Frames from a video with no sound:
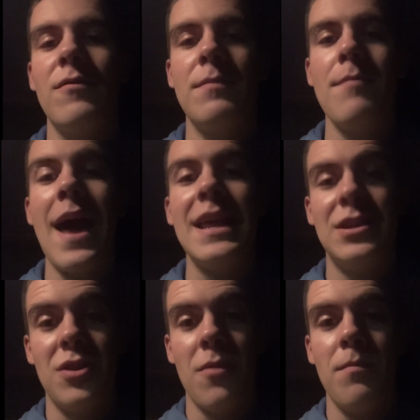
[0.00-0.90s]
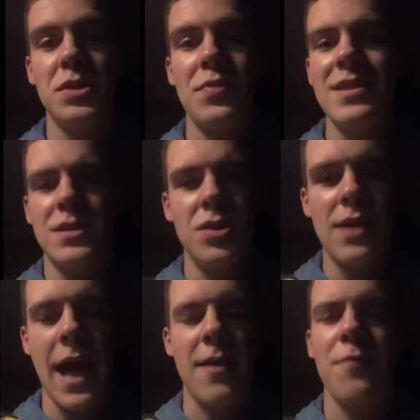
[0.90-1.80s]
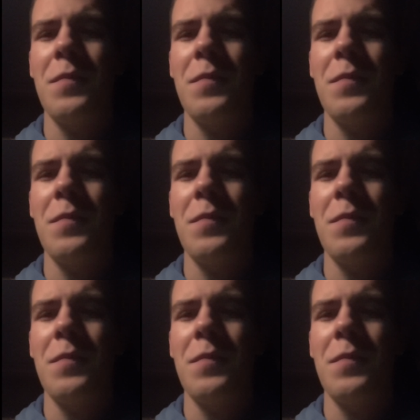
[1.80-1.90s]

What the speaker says: manage them between the two games.